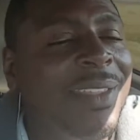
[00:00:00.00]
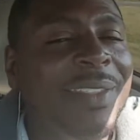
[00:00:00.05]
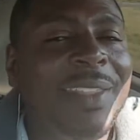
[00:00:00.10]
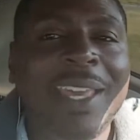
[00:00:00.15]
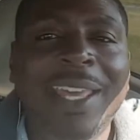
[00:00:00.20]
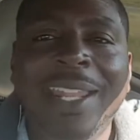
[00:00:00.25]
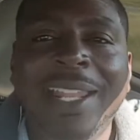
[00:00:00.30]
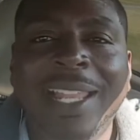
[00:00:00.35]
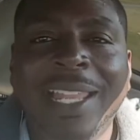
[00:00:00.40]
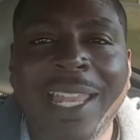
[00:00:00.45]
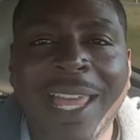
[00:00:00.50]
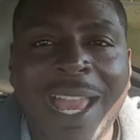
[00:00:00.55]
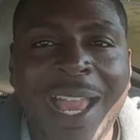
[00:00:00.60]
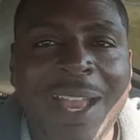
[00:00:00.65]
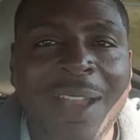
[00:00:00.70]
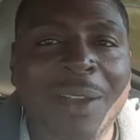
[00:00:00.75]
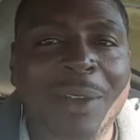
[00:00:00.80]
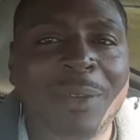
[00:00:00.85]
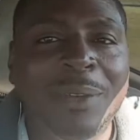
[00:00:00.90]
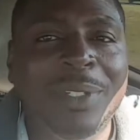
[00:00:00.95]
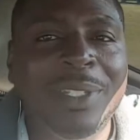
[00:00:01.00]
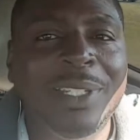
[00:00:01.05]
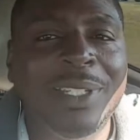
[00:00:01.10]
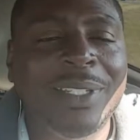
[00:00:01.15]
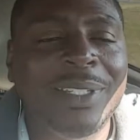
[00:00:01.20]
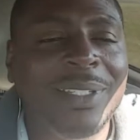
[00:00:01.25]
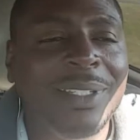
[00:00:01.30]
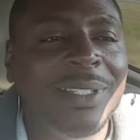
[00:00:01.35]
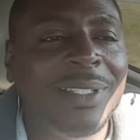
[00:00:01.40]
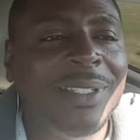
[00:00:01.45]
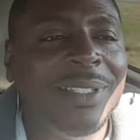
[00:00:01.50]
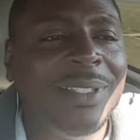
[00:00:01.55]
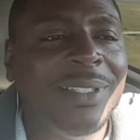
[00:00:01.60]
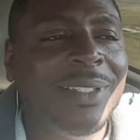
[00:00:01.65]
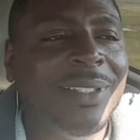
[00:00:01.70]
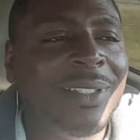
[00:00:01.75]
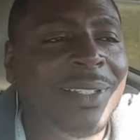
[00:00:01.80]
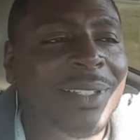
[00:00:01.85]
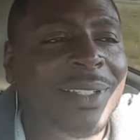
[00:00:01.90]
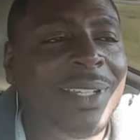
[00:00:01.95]
that allowed
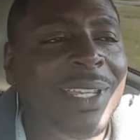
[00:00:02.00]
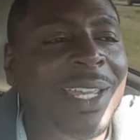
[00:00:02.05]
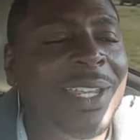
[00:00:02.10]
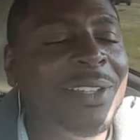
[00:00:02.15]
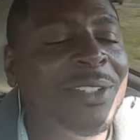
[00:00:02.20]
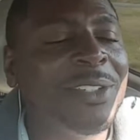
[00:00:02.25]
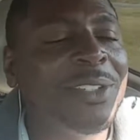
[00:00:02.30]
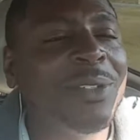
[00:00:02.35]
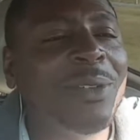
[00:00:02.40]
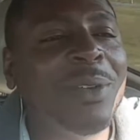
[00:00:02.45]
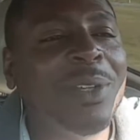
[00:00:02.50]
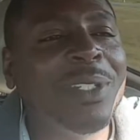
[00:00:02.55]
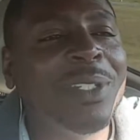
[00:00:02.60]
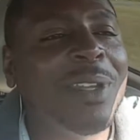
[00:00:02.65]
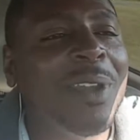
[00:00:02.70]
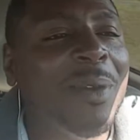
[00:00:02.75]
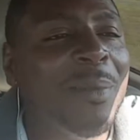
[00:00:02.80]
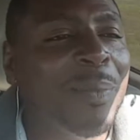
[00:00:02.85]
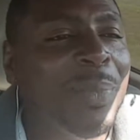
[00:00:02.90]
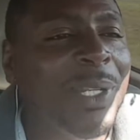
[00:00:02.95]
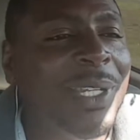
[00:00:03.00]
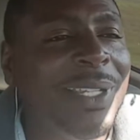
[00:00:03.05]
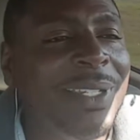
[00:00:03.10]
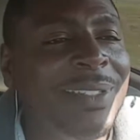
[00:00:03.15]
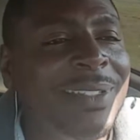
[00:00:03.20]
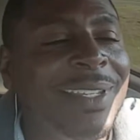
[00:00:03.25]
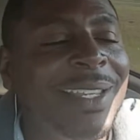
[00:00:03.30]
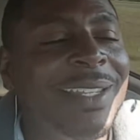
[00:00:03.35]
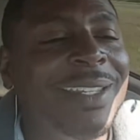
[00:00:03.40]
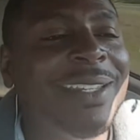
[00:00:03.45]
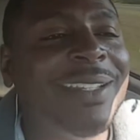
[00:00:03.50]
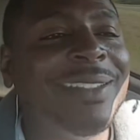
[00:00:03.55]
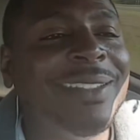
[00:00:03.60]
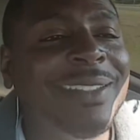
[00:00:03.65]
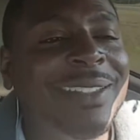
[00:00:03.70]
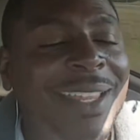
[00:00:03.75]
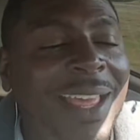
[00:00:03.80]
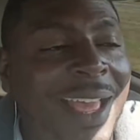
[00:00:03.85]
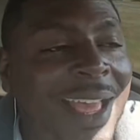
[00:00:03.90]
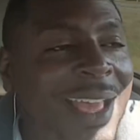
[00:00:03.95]
insurance companies to
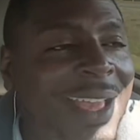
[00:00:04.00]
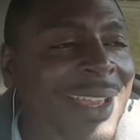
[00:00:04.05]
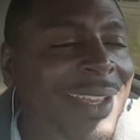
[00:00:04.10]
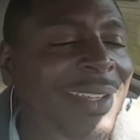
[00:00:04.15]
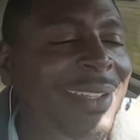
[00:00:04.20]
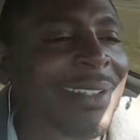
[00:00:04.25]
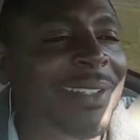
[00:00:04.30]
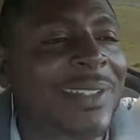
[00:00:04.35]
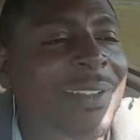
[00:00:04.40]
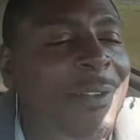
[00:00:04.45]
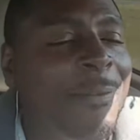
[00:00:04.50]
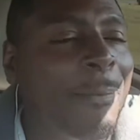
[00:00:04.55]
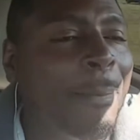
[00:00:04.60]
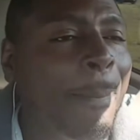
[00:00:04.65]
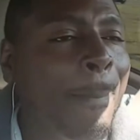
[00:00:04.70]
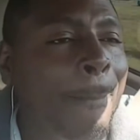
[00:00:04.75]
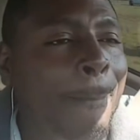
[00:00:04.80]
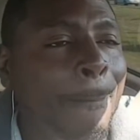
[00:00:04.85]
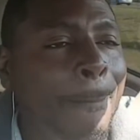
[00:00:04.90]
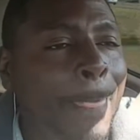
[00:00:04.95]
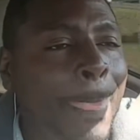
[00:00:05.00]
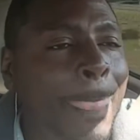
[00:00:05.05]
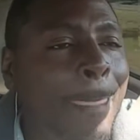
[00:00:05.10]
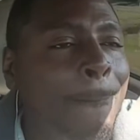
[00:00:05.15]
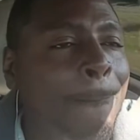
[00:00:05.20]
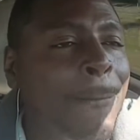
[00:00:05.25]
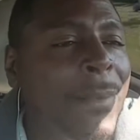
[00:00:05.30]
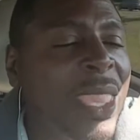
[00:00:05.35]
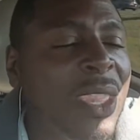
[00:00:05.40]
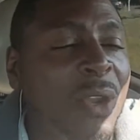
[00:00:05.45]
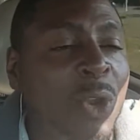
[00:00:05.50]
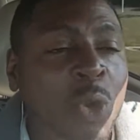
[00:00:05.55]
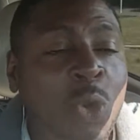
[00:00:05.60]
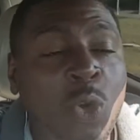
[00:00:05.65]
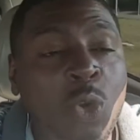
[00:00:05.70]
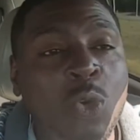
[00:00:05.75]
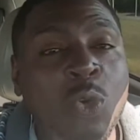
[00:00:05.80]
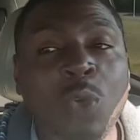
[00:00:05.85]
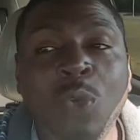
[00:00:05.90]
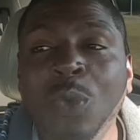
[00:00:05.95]
decide
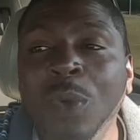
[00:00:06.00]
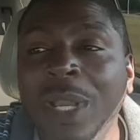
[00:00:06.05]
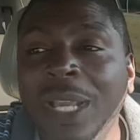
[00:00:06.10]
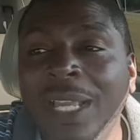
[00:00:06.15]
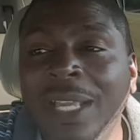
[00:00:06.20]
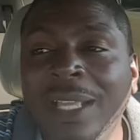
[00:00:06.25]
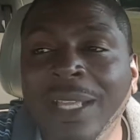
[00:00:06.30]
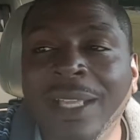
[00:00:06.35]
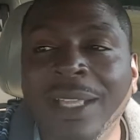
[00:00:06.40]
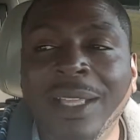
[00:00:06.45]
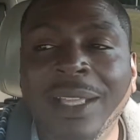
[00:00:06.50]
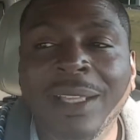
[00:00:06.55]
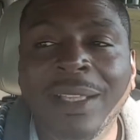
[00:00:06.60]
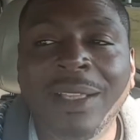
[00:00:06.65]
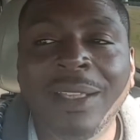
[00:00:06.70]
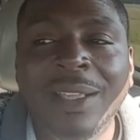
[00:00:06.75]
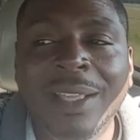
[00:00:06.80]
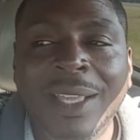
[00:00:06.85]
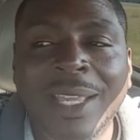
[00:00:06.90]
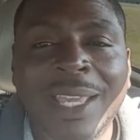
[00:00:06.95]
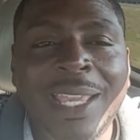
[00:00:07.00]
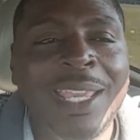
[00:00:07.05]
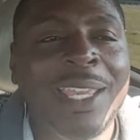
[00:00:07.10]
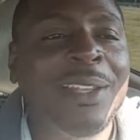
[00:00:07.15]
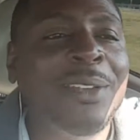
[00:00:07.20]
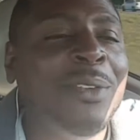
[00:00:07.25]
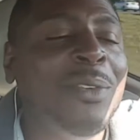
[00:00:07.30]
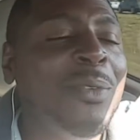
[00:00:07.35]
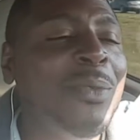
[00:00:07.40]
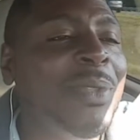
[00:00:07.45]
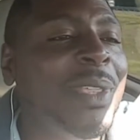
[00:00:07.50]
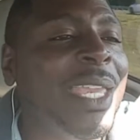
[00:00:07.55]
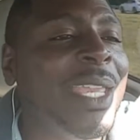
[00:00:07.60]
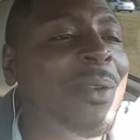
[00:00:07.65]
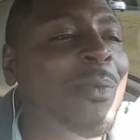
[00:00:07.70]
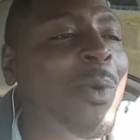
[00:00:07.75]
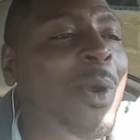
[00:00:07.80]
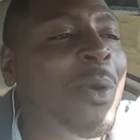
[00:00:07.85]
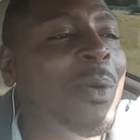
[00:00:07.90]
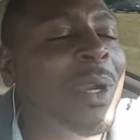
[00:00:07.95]
who and who
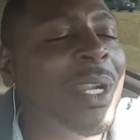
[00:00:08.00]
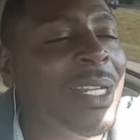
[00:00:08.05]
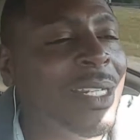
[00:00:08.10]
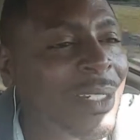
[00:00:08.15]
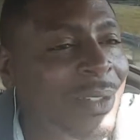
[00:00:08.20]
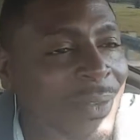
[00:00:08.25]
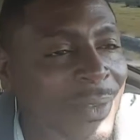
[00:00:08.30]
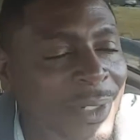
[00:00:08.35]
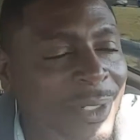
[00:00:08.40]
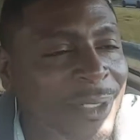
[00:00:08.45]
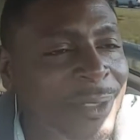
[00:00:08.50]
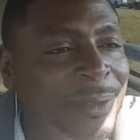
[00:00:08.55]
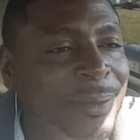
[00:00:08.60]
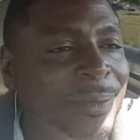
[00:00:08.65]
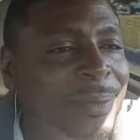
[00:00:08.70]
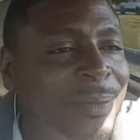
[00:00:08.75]
they won't cover.